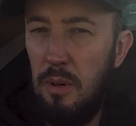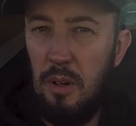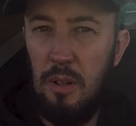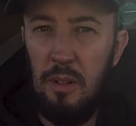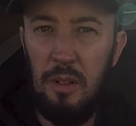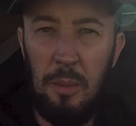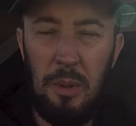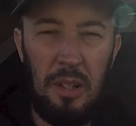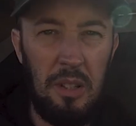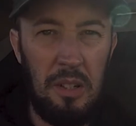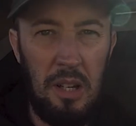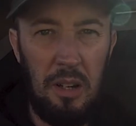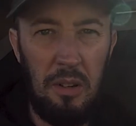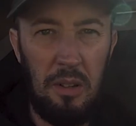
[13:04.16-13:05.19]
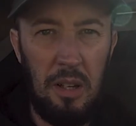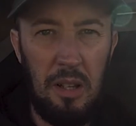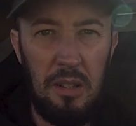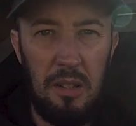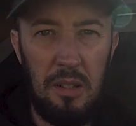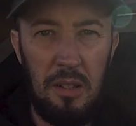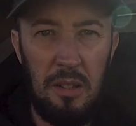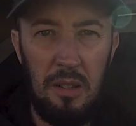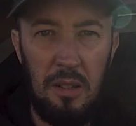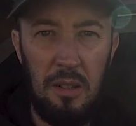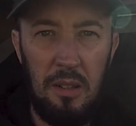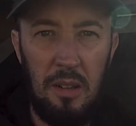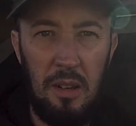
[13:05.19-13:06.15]
and the bigger the channel gets,
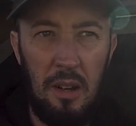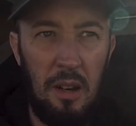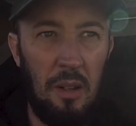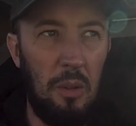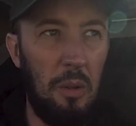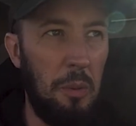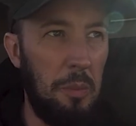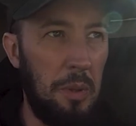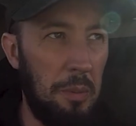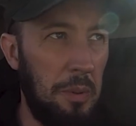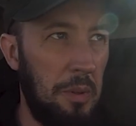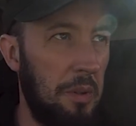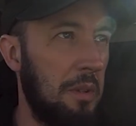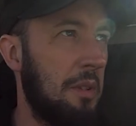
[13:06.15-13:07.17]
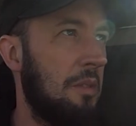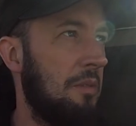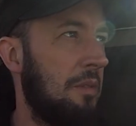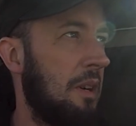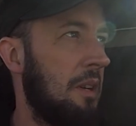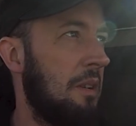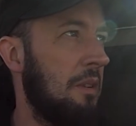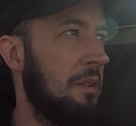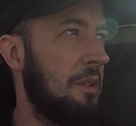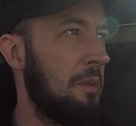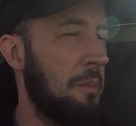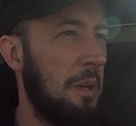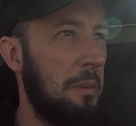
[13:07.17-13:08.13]
I'll up the production value,
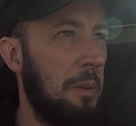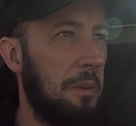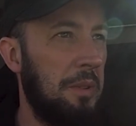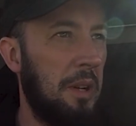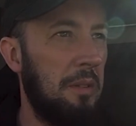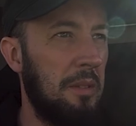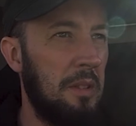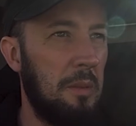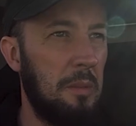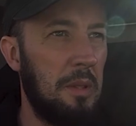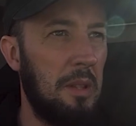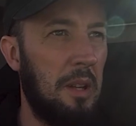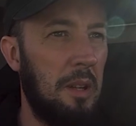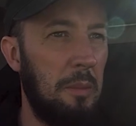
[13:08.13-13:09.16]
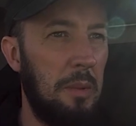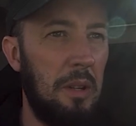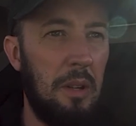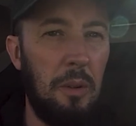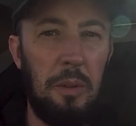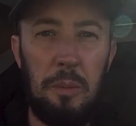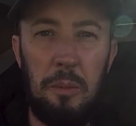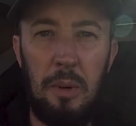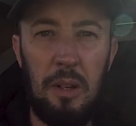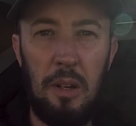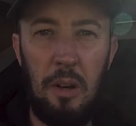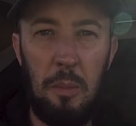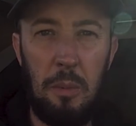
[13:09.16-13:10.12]
because people don't seem to like me holding my
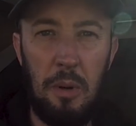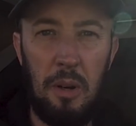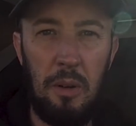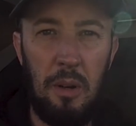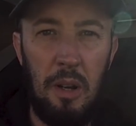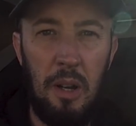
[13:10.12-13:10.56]
GoPro.